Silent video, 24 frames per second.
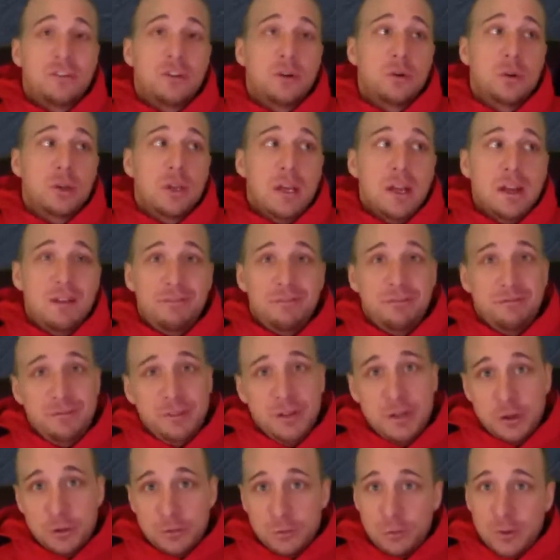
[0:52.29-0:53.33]
So if
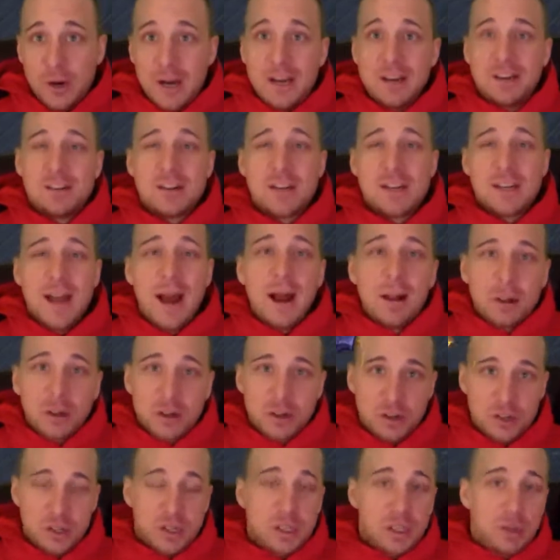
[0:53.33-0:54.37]
your raid's
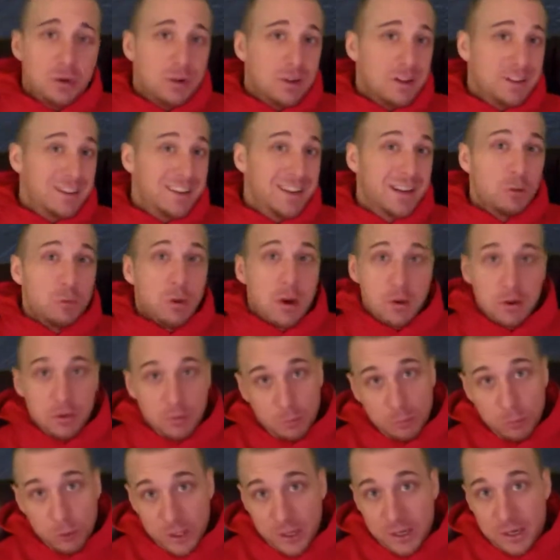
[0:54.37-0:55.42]
intelligent, you can get away
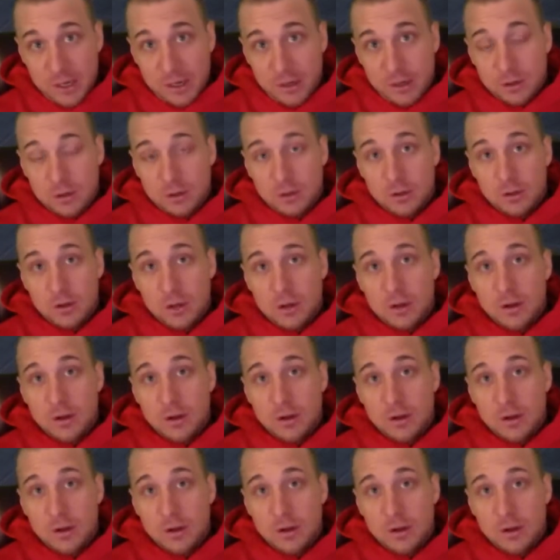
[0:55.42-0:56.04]
with bringing